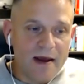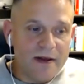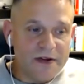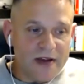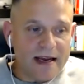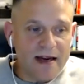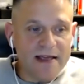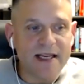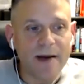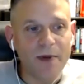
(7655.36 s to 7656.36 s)
The second
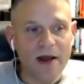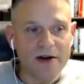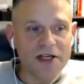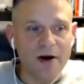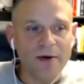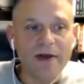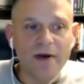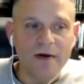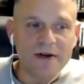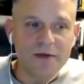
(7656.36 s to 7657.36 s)
example I'll share with
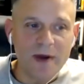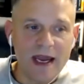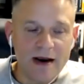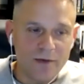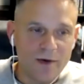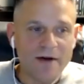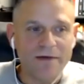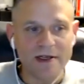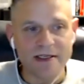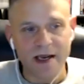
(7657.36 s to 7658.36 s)
you is we had a
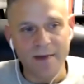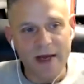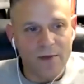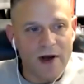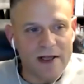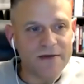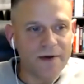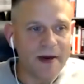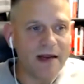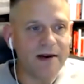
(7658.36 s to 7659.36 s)
reference come in once
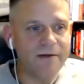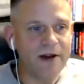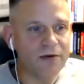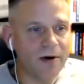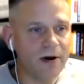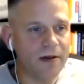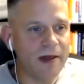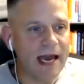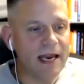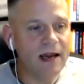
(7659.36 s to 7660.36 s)
from an individual
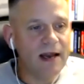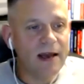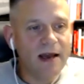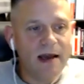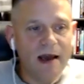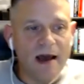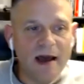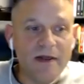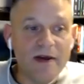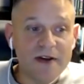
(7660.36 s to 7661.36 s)
that
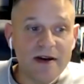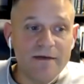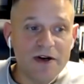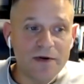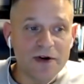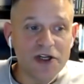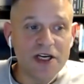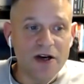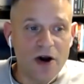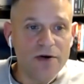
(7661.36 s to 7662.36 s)
uh, this individual,
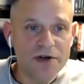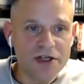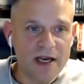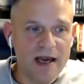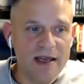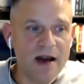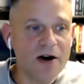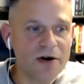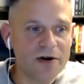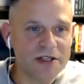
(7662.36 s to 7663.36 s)
she coached a young
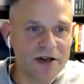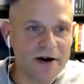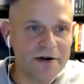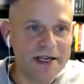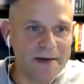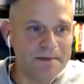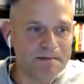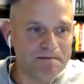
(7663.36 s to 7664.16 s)
girl's soccer team.